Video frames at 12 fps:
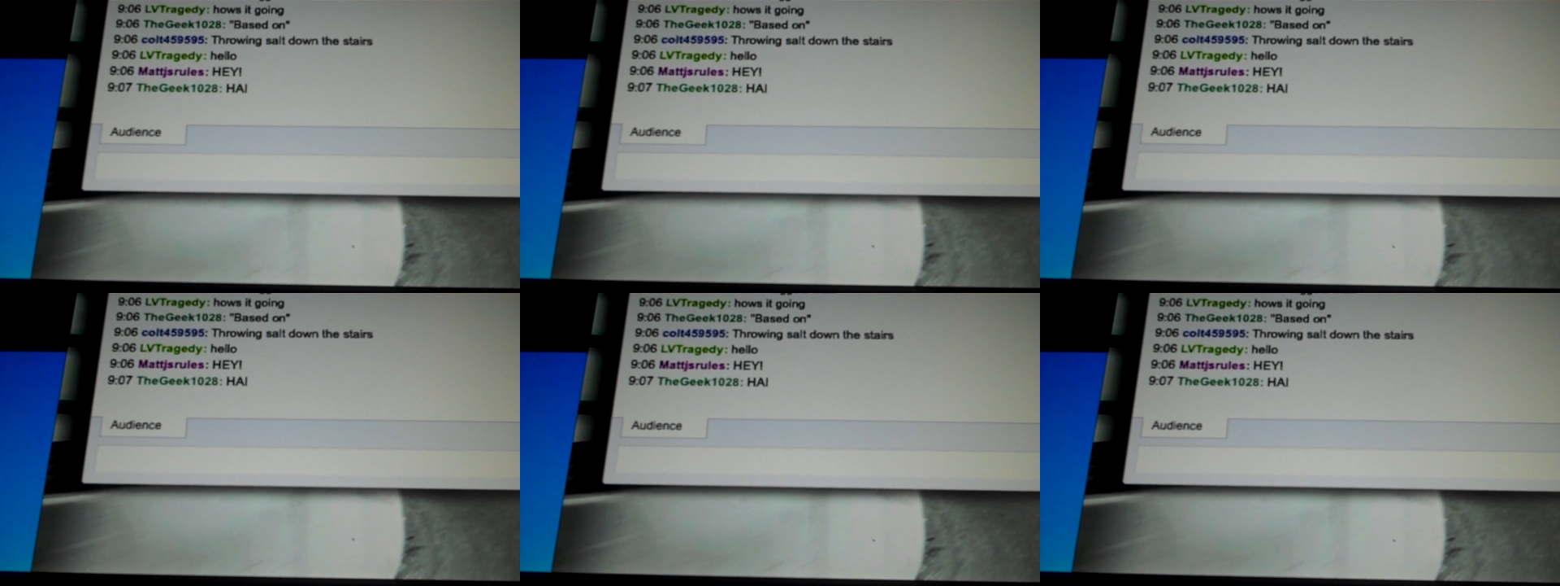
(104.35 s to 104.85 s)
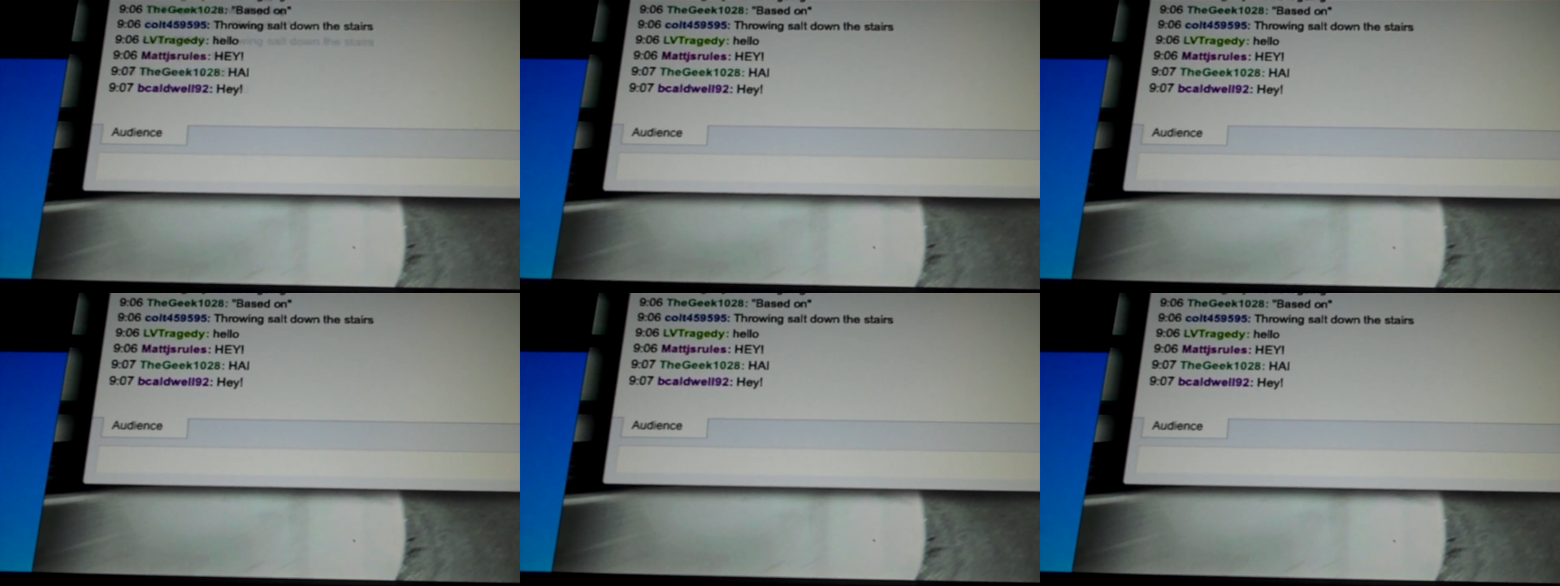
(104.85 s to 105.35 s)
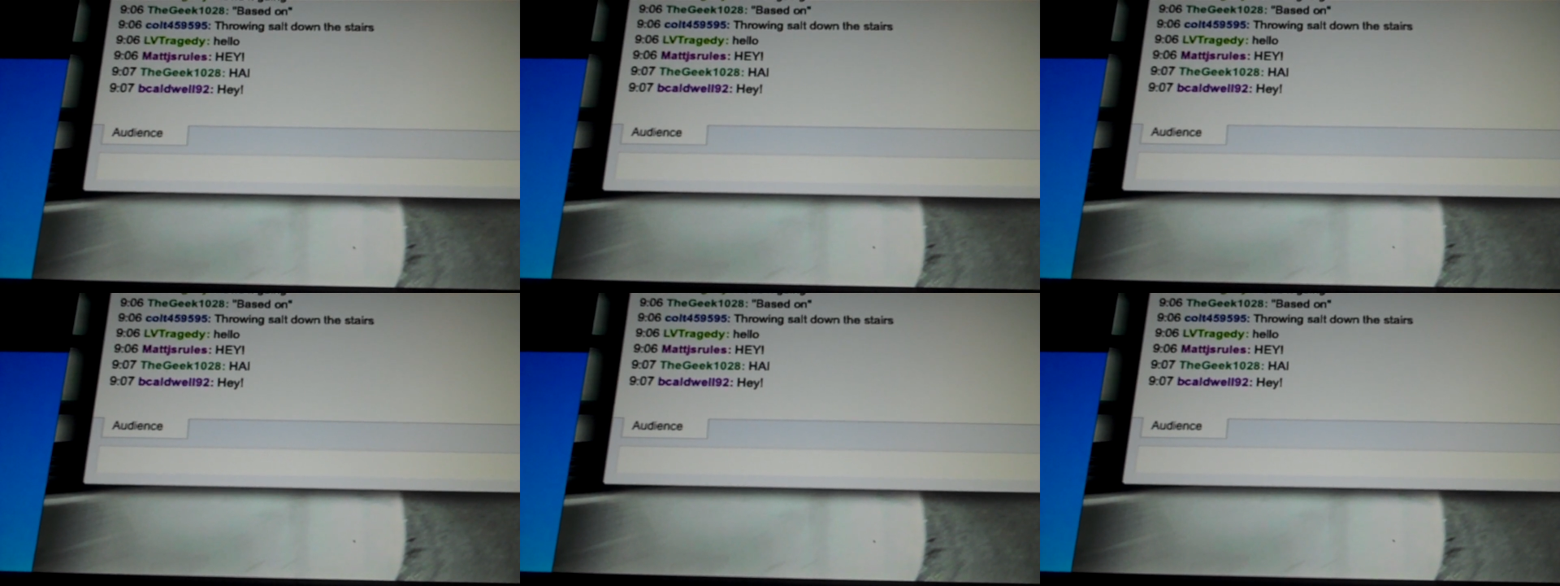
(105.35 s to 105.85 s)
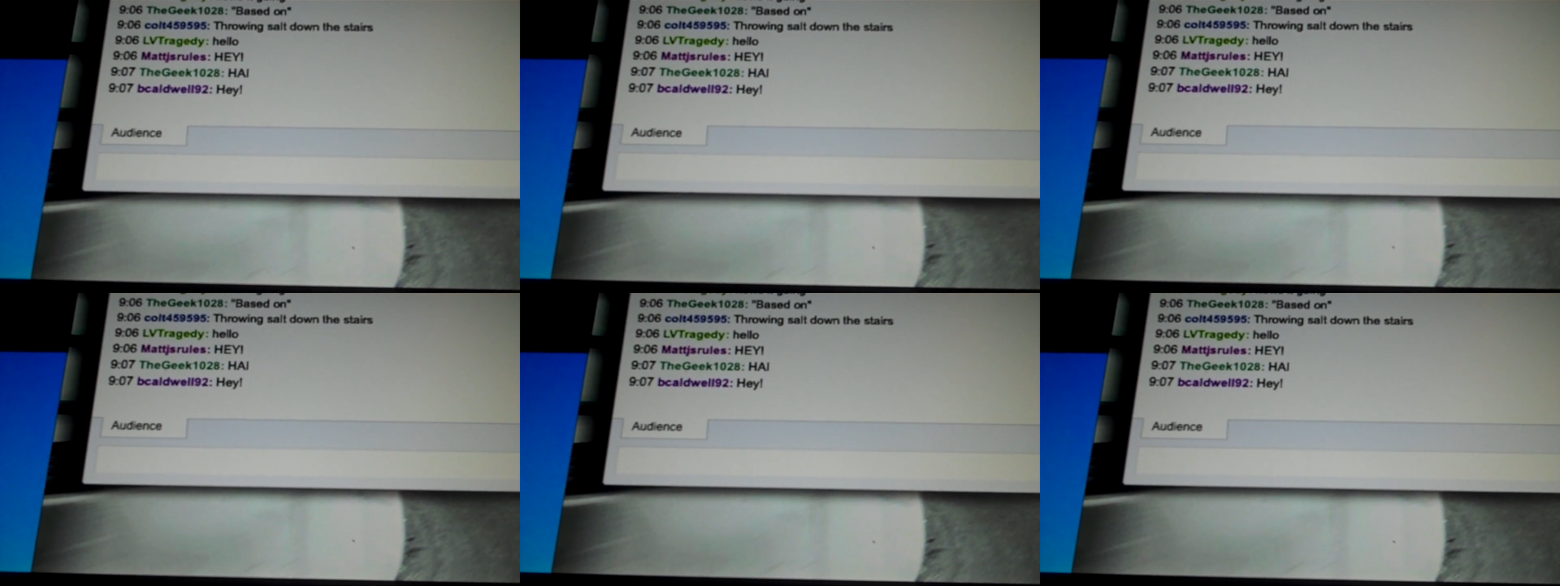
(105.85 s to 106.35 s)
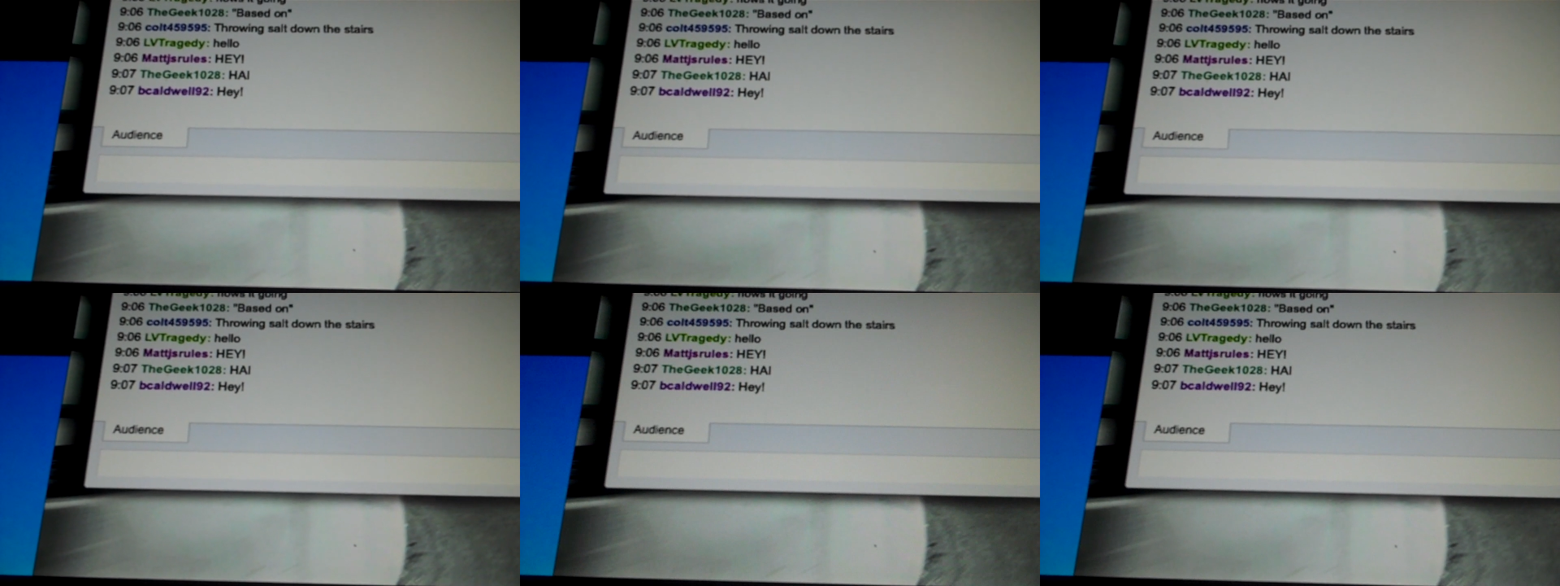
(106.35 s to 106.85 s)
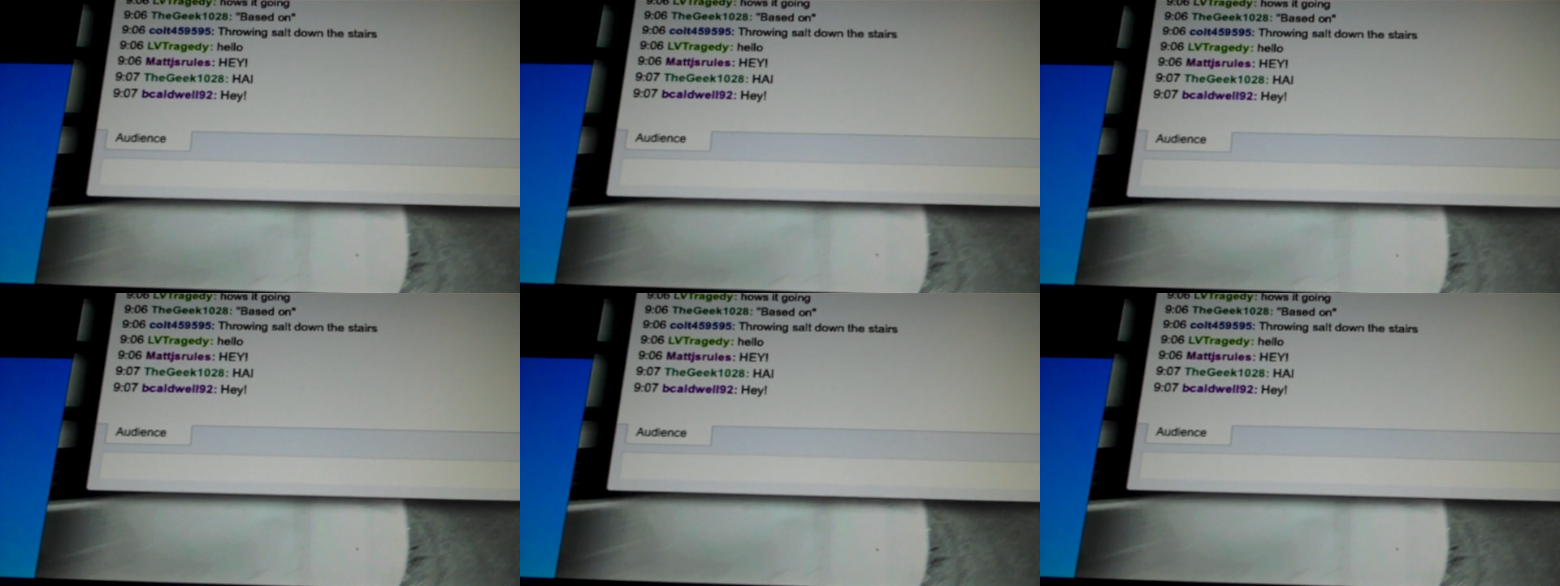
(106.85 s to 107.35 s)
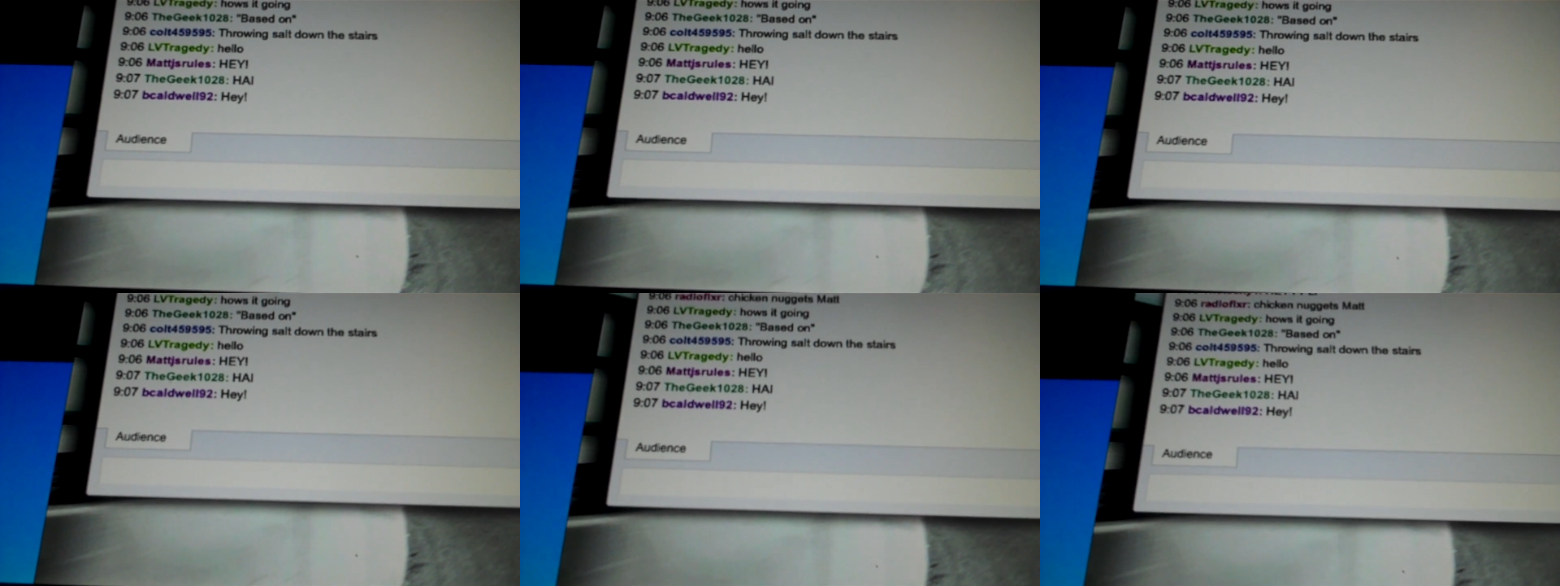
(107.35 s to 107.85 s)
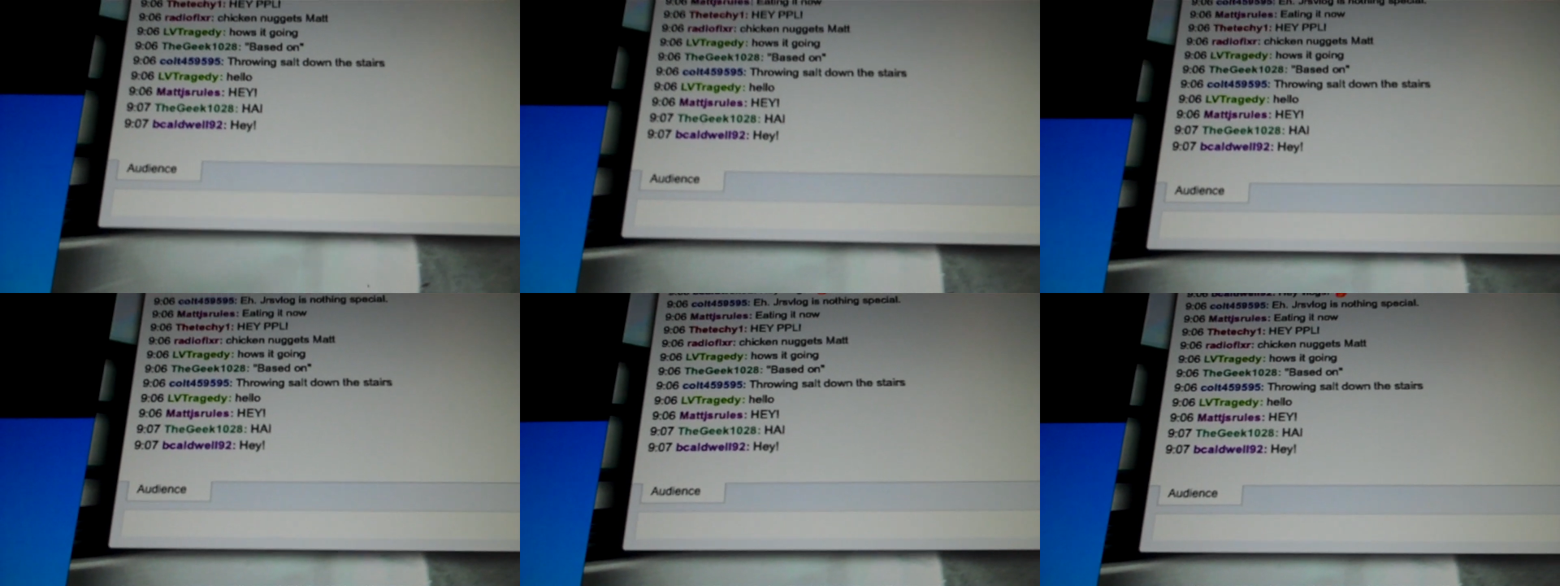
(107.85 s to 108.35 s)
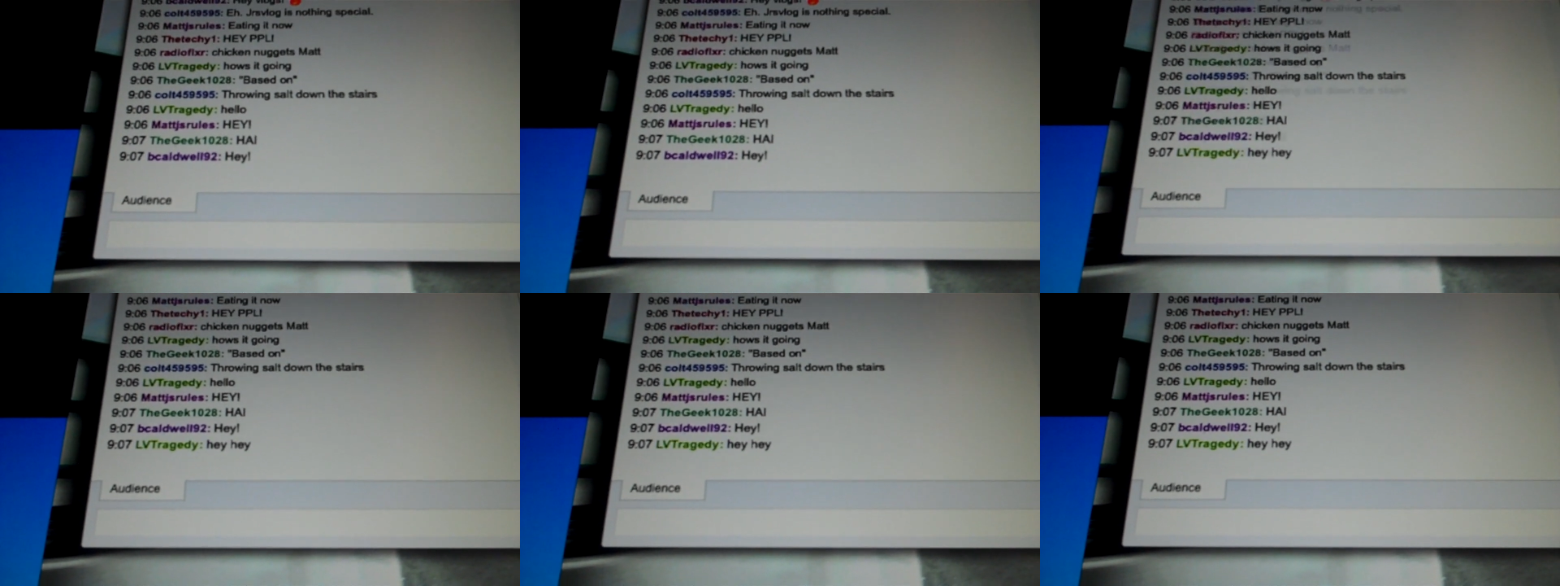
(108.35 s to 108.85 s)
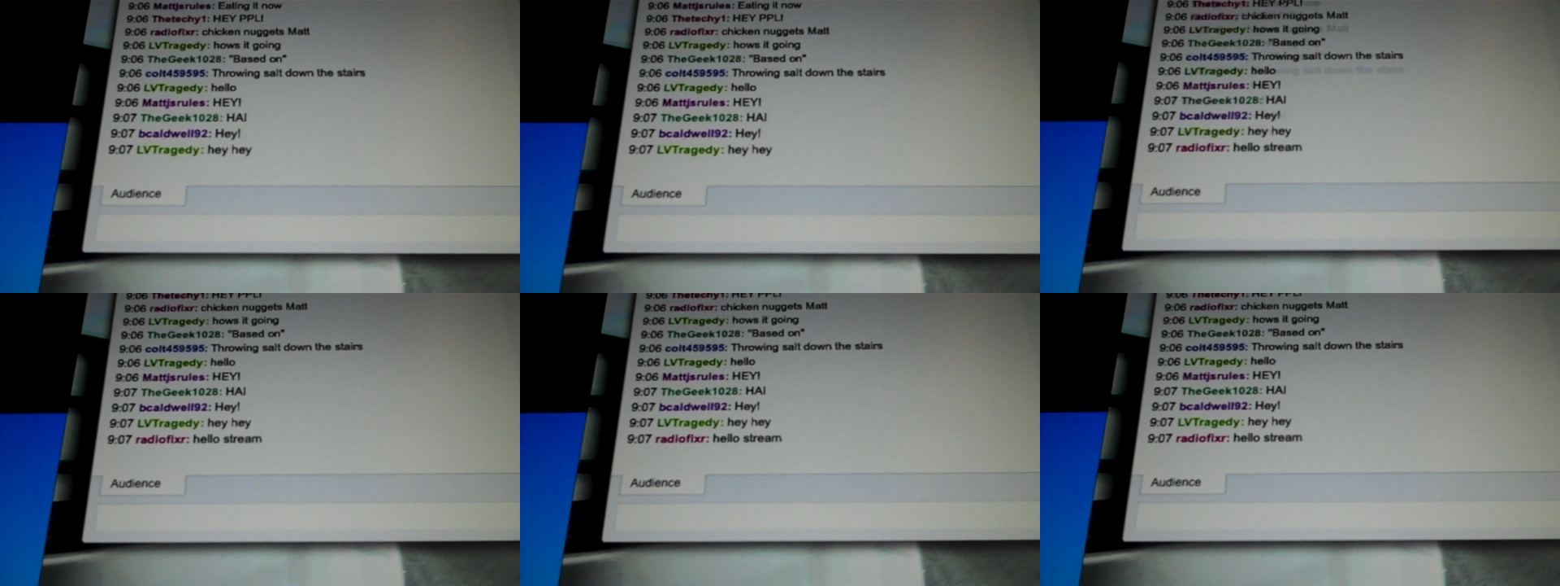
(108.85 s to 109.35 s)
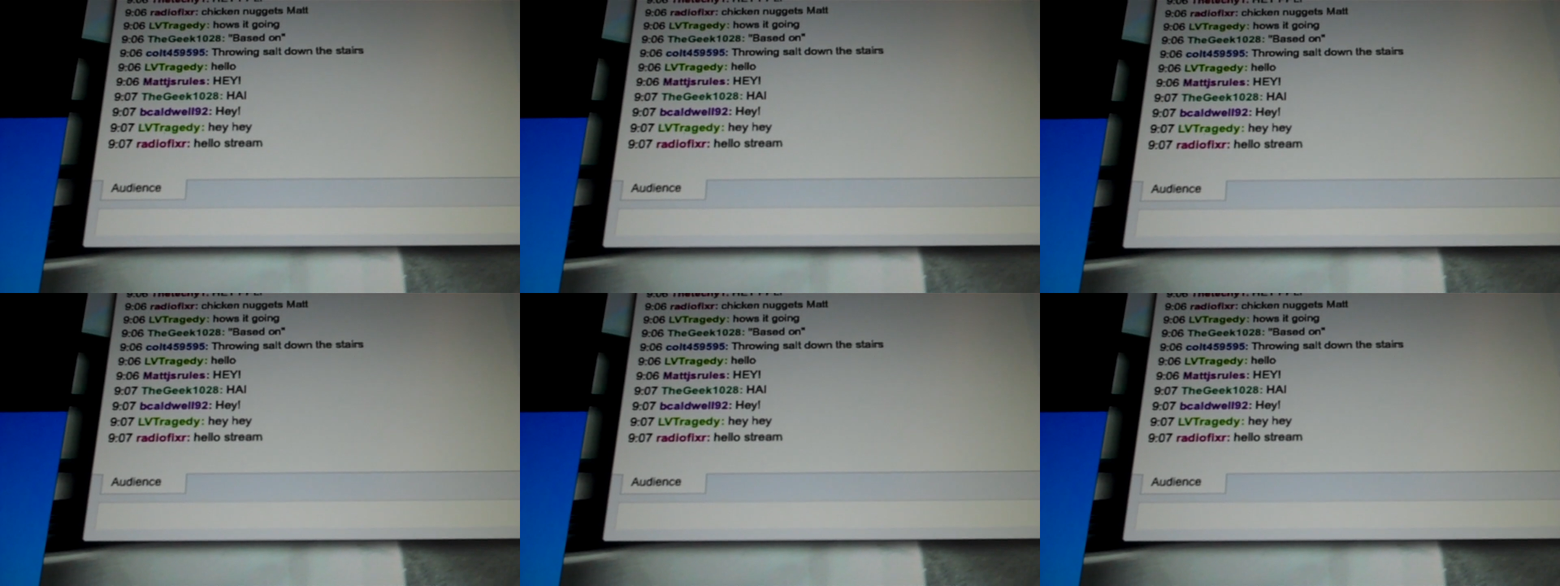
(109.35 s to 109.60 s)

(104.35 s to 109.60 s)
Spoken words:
No face is visible, so there are no lips to read.